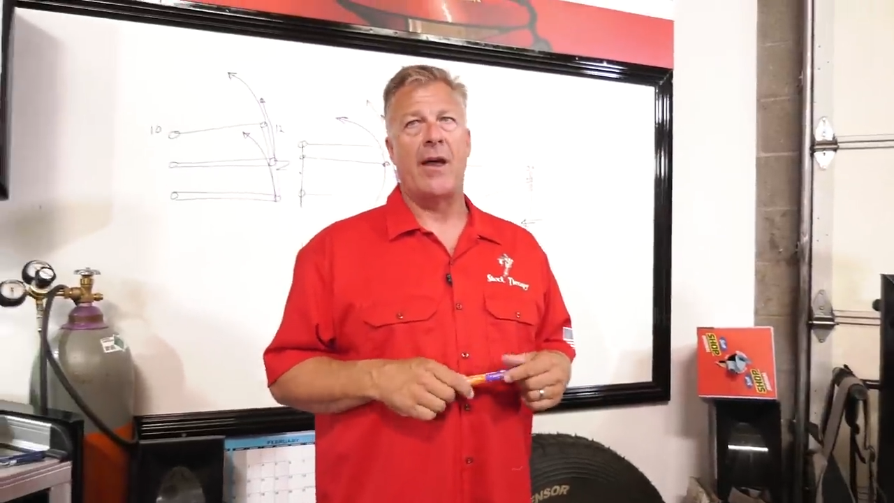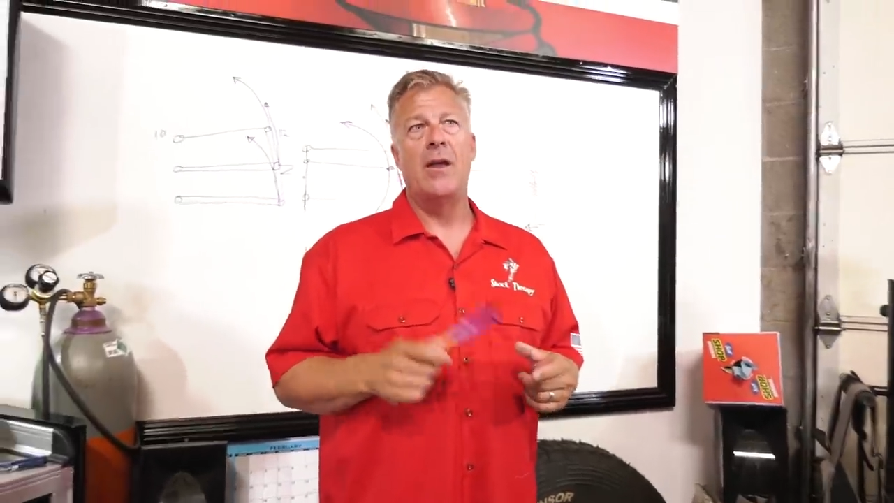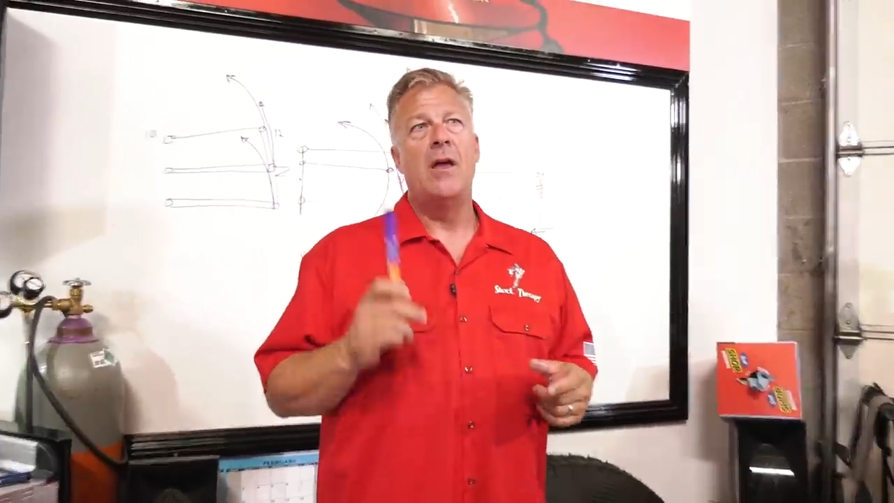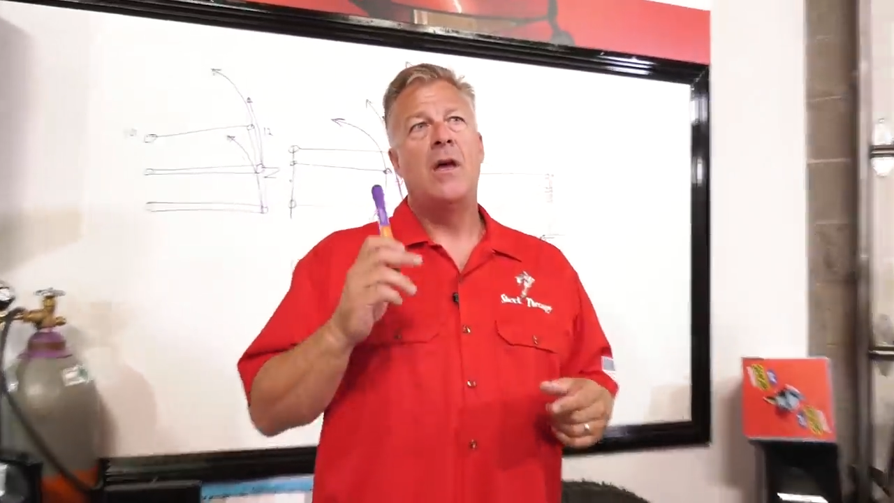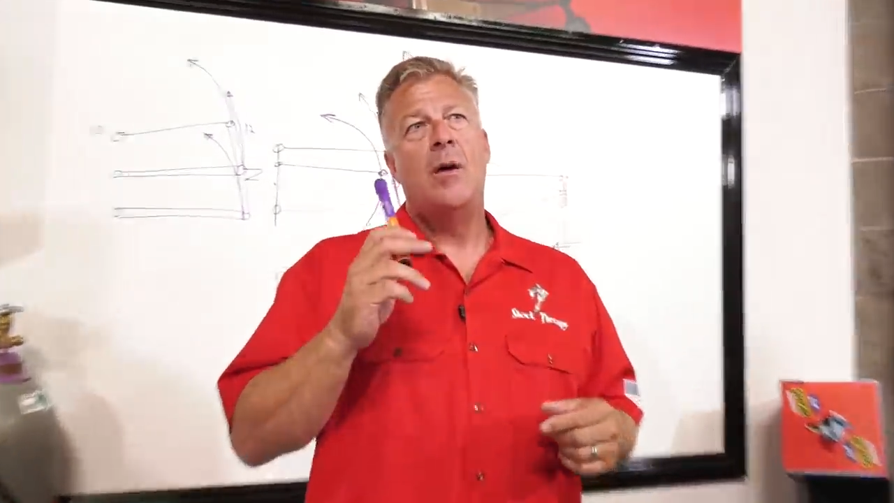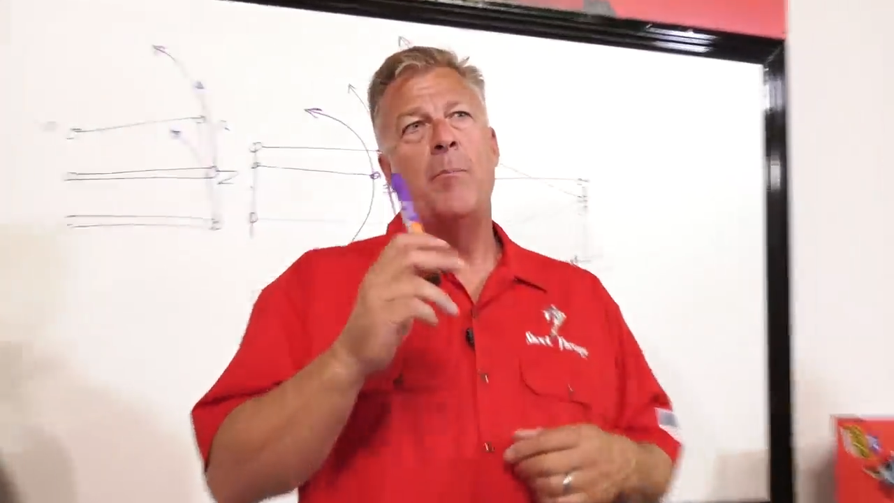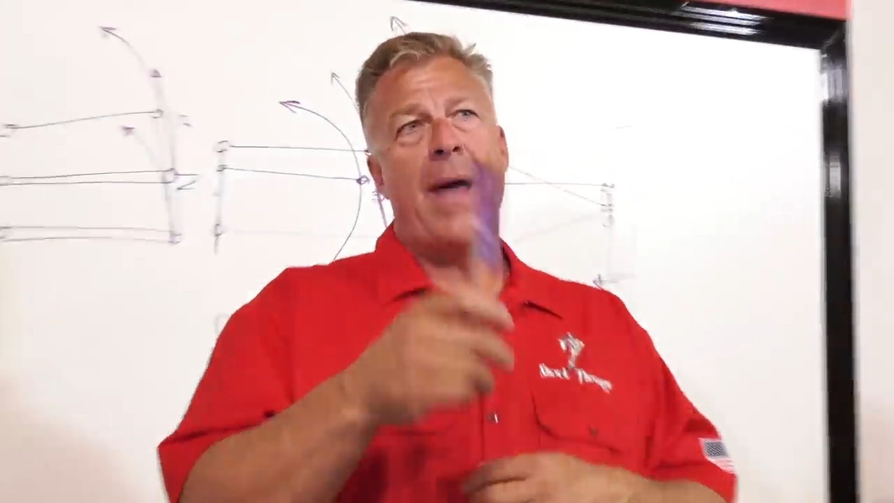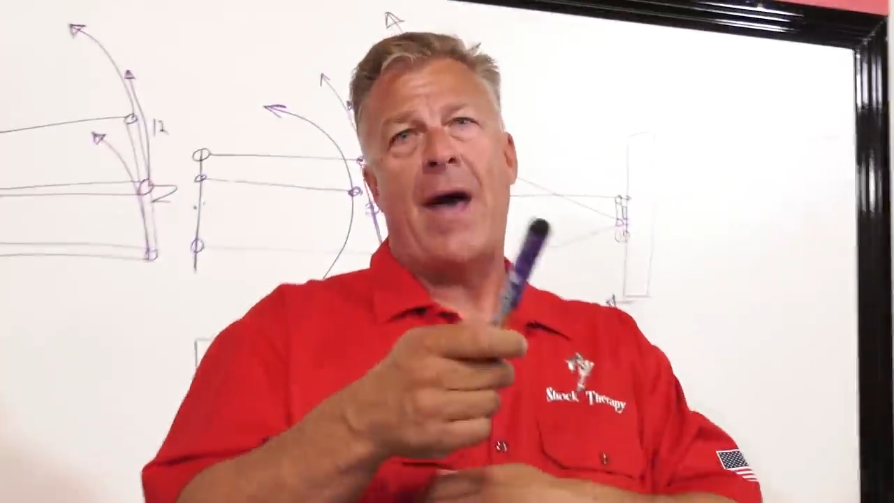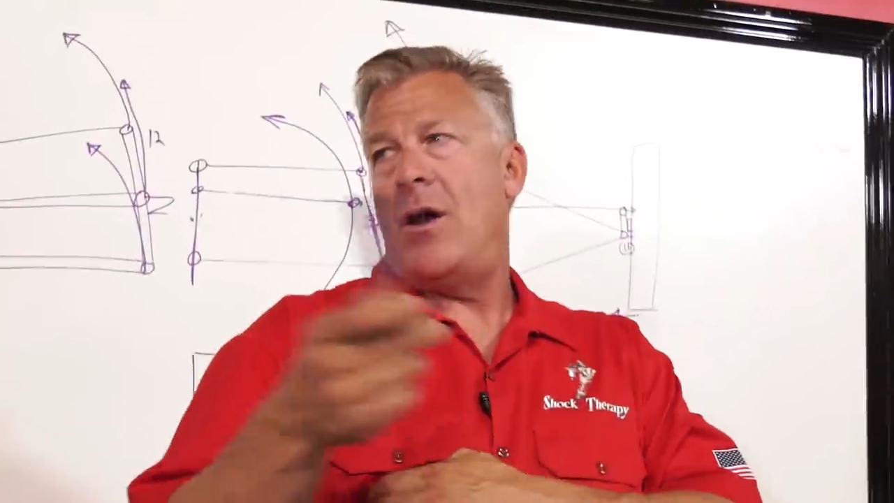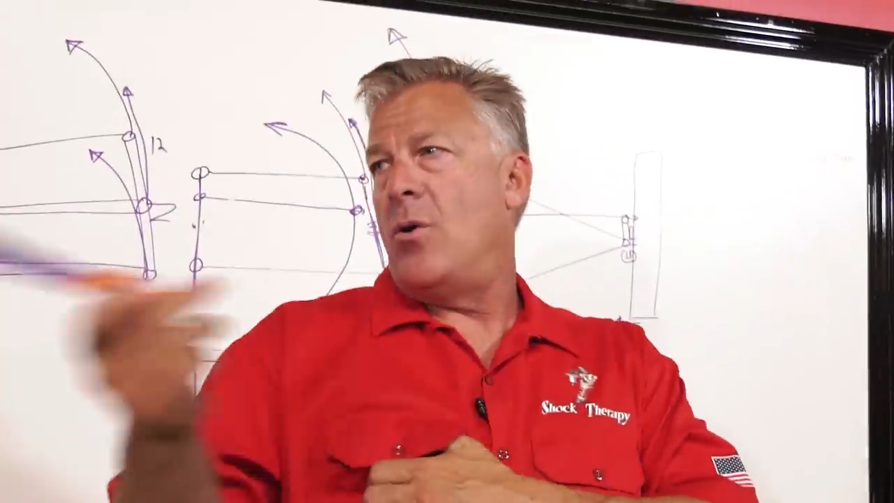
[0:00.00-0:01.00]
that.
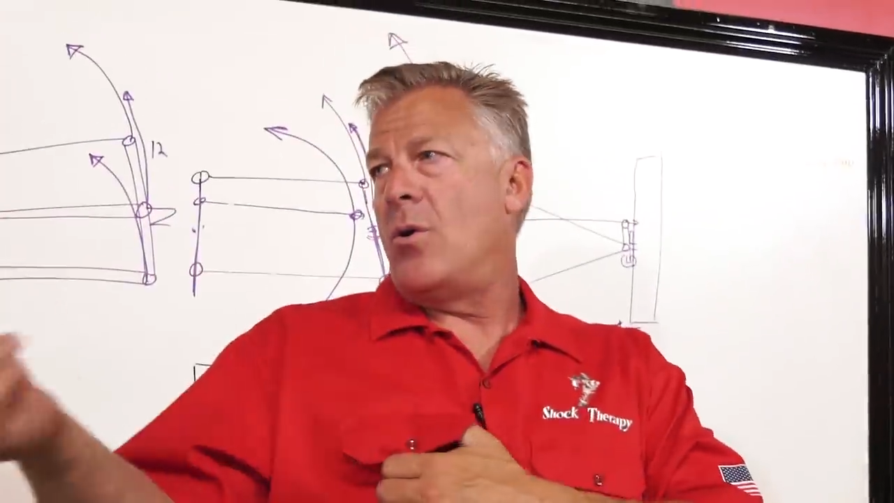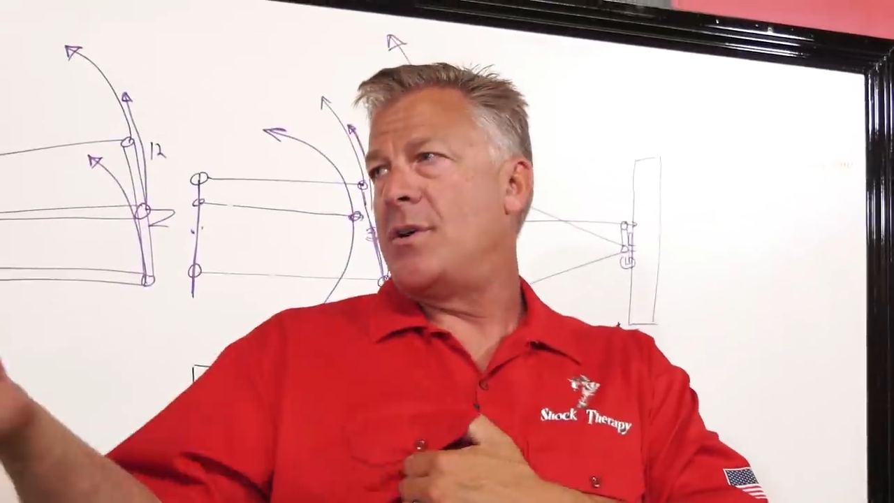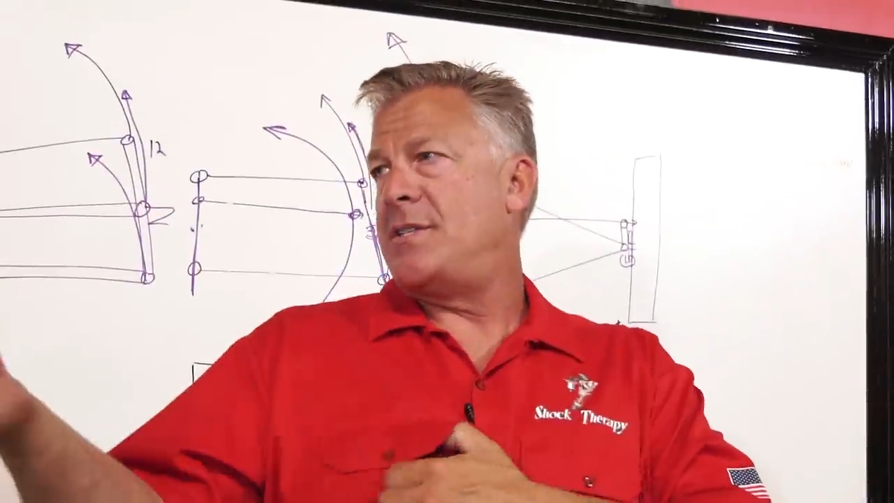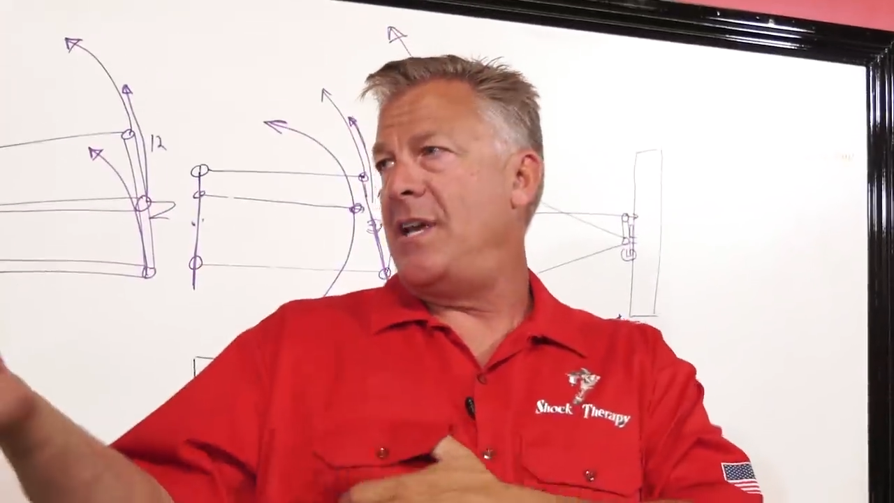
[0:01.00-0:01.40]
Matt or